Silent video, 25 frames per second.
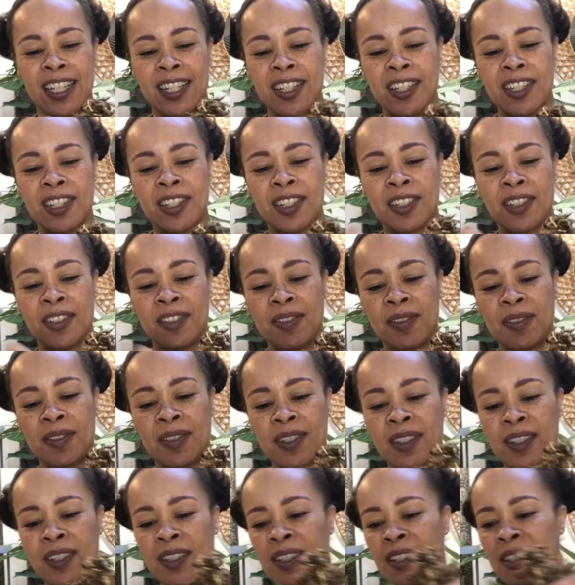
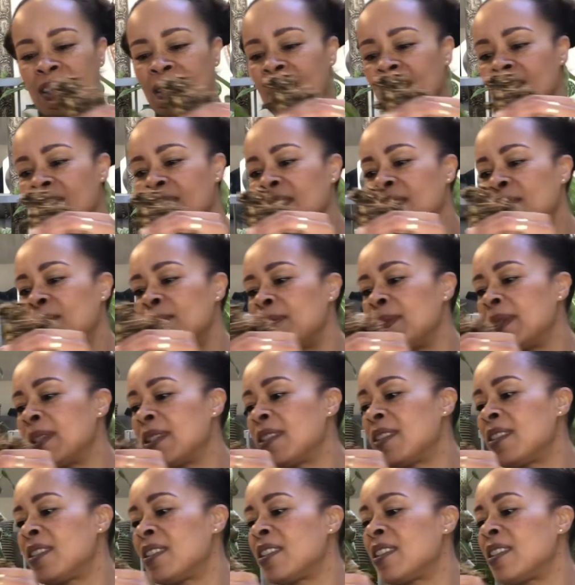It's got little
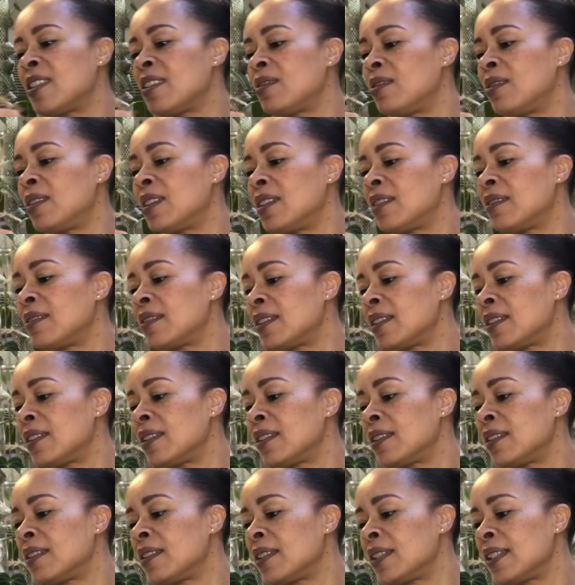bits of dirt all over her.
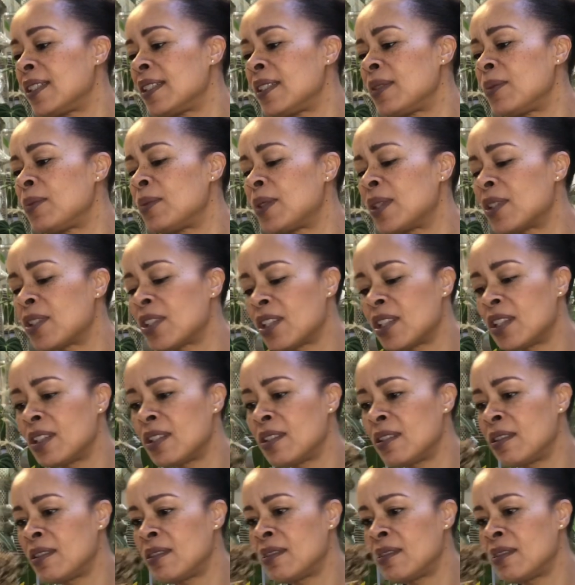I did wash her.